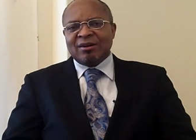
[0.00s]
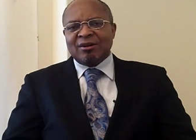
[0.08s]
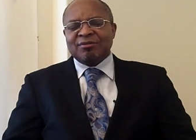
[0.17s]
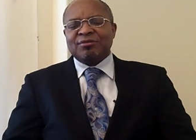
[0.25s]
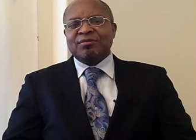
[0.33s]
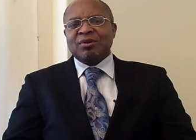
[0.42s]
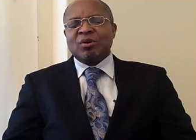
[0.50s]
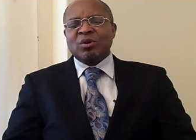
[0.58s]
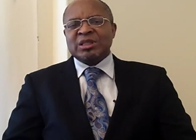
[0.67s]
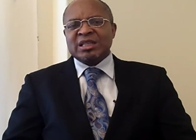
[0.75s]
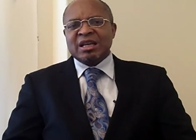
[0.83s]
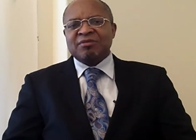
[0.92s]
of uh,
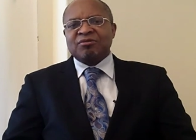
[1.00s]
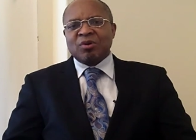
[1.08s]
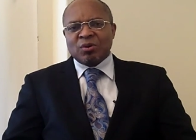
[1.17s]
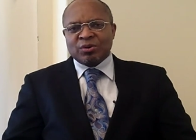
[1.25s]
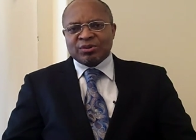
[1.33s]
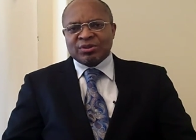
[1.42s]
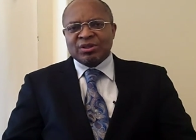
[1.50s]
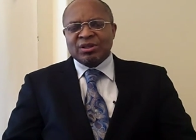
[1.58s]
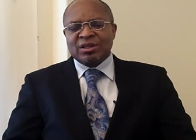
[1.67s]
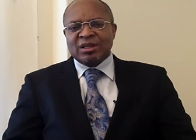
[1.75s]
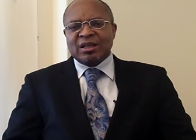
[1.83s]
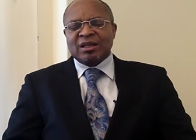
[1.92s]
O D A flows
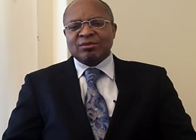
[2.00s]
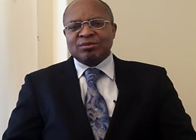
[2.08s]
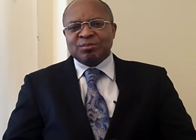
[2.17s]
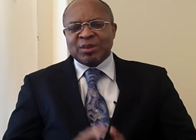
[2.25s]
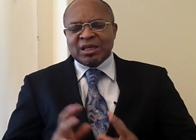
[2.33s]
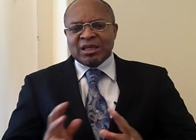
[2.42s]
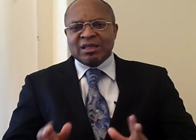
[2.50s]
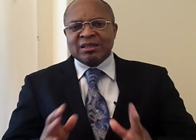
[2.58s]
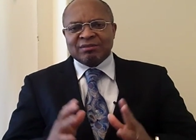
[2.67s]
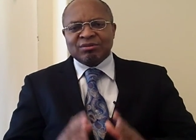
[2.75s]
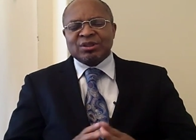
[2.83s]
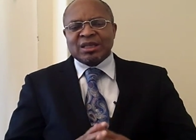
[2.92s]
Uh, to be
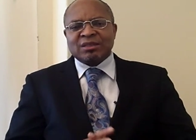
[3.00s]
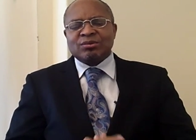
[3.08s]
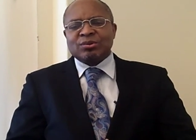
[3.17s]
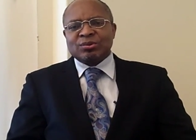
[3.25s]
devoted